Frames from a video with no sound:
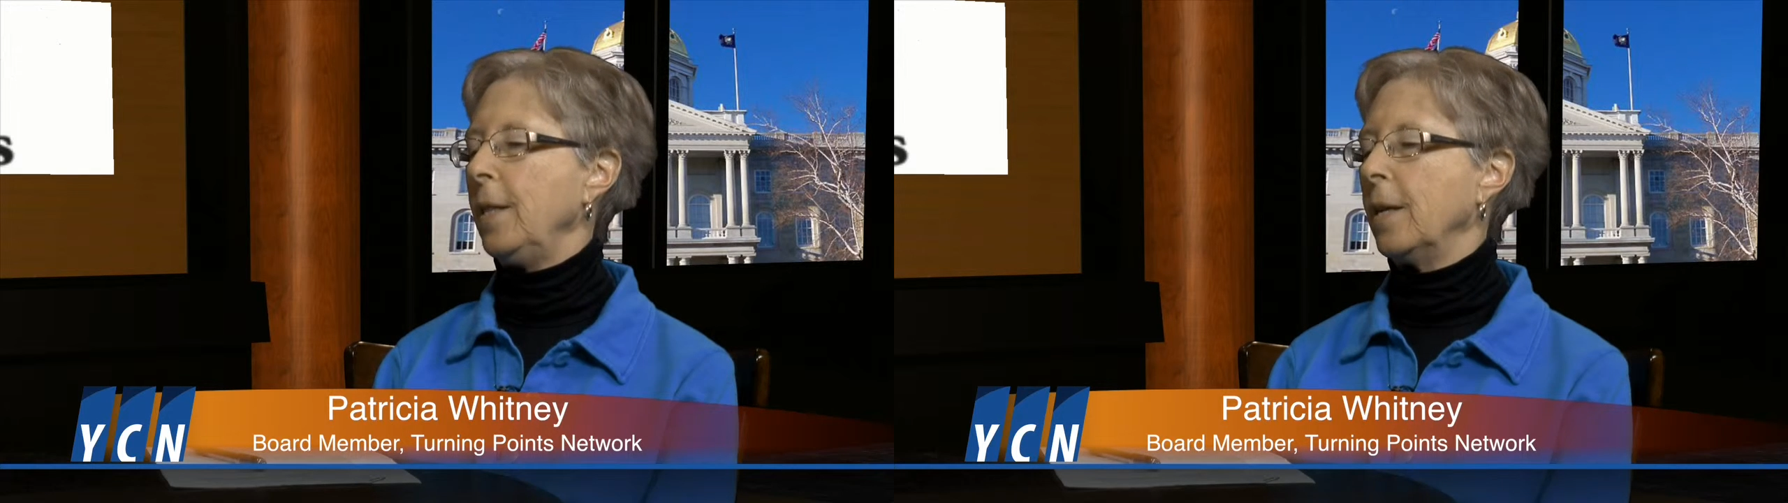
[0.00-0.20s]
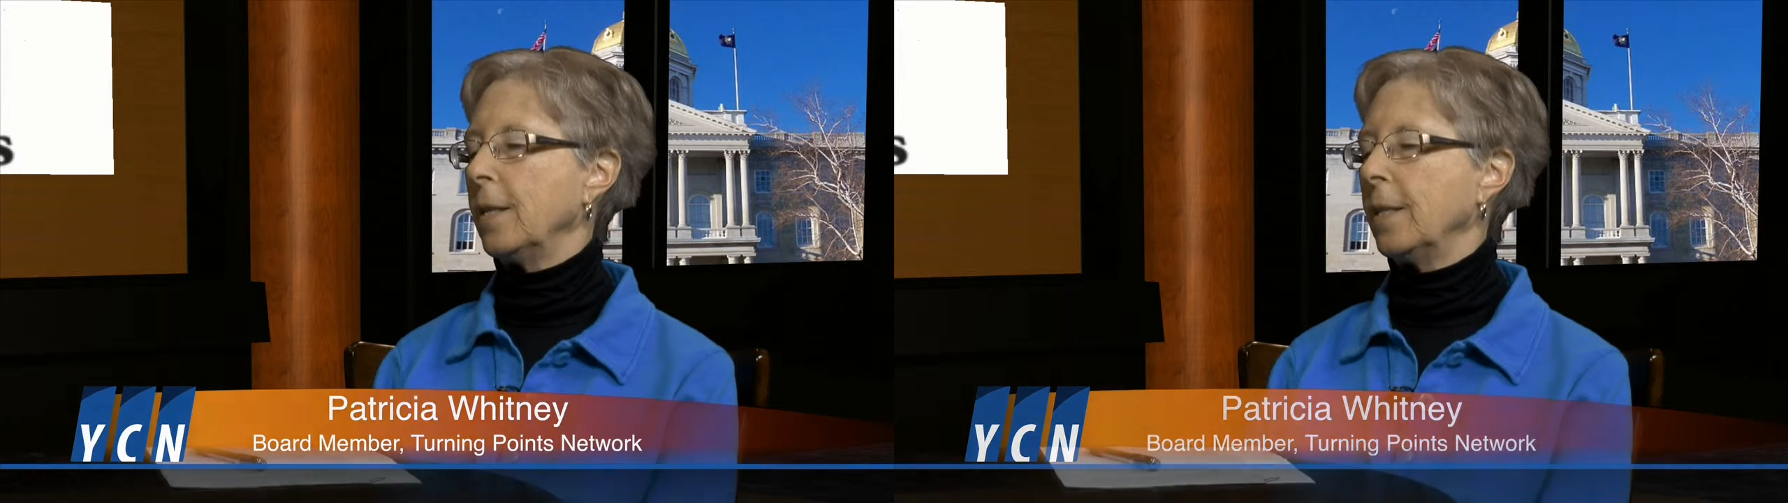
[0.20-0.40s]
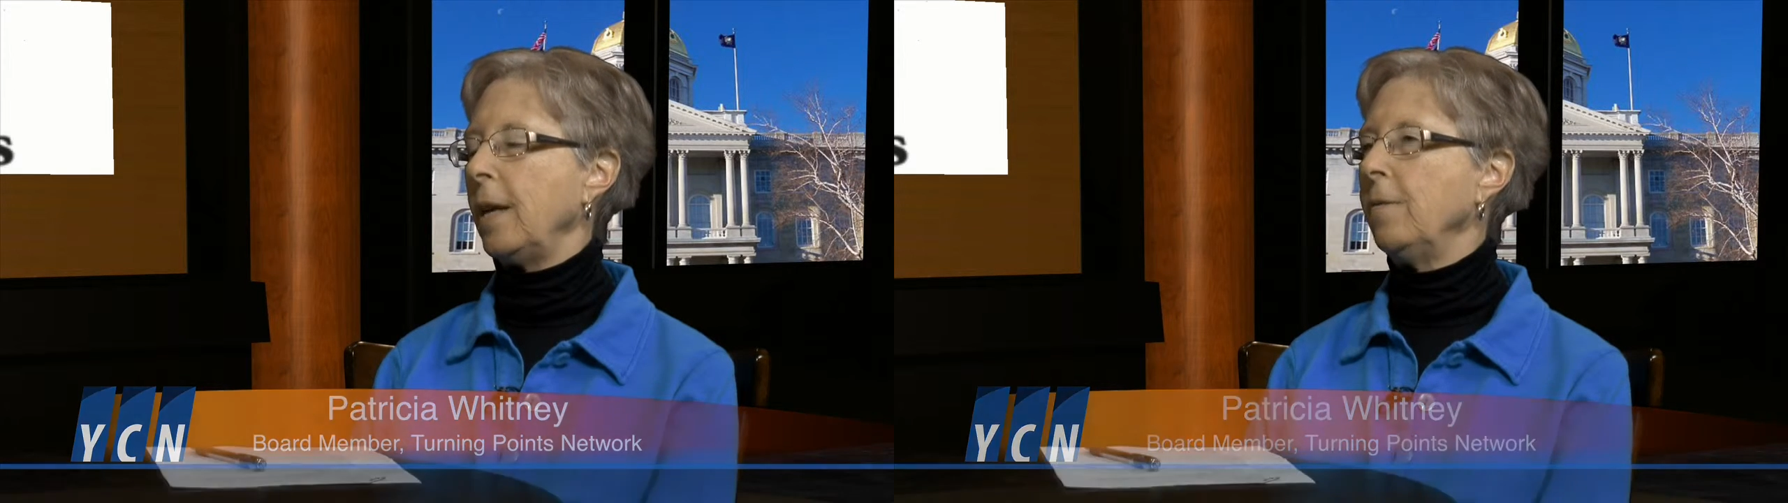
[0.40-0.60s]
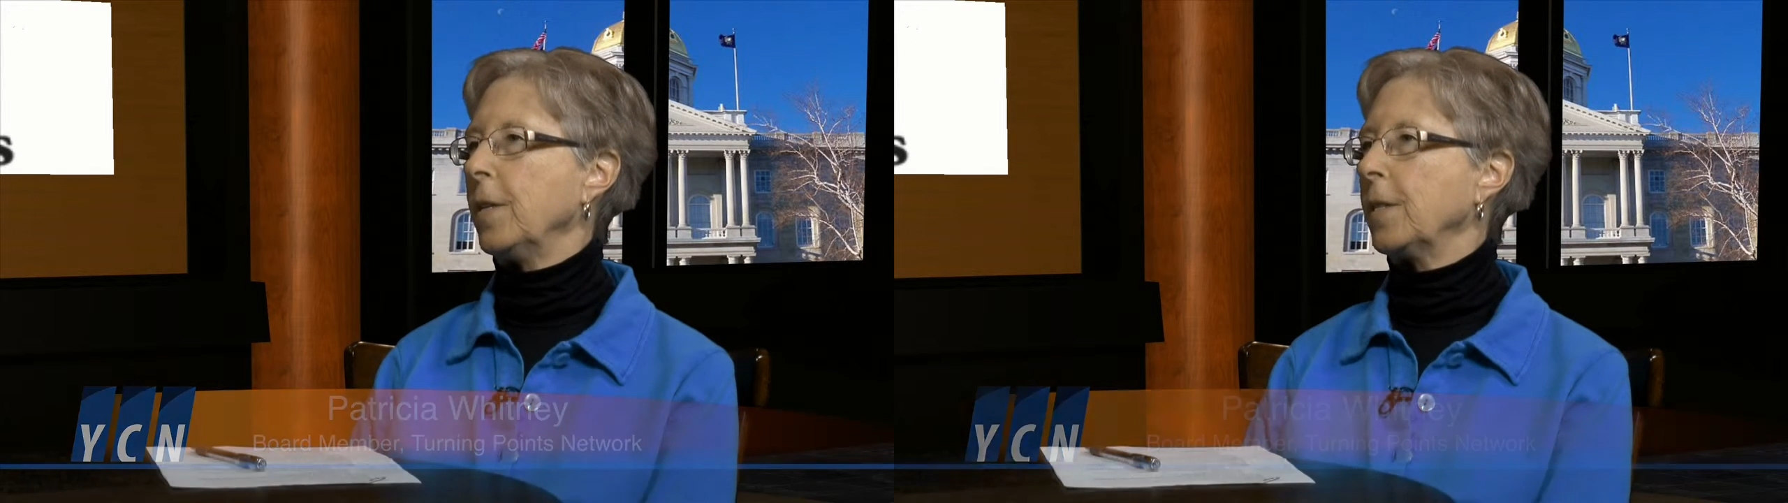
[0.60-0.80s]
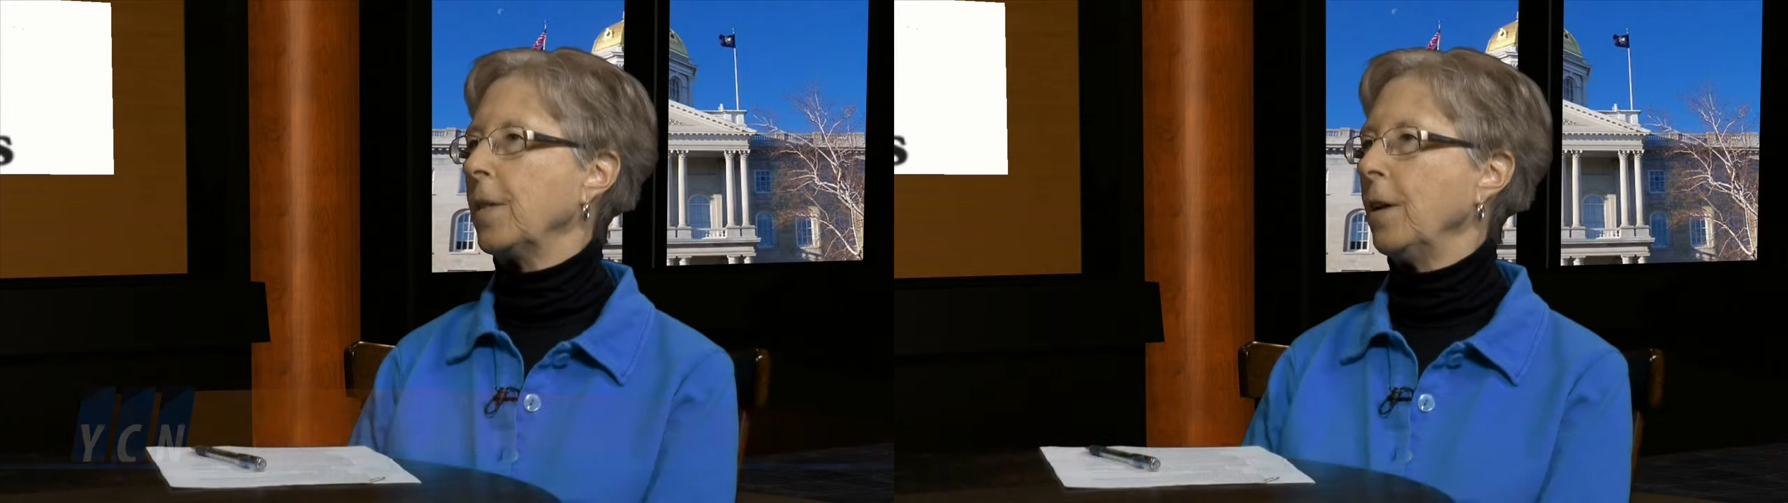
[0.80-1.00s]
the
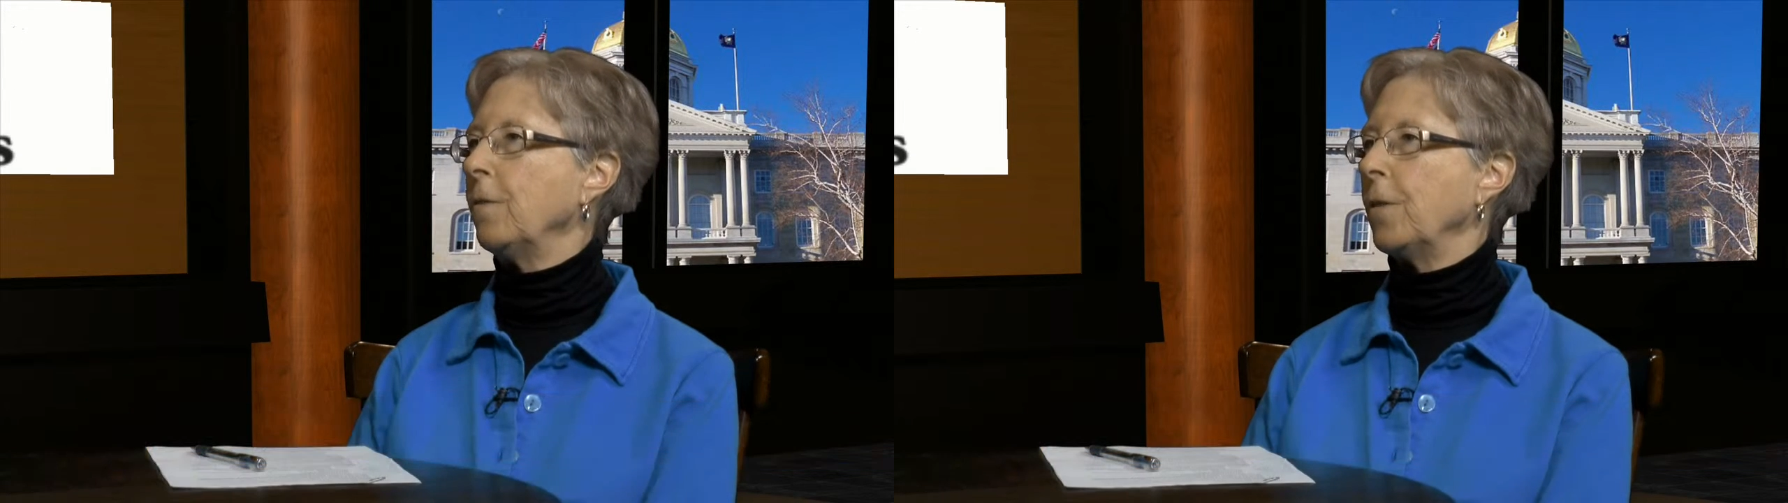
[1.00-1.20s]
safest thing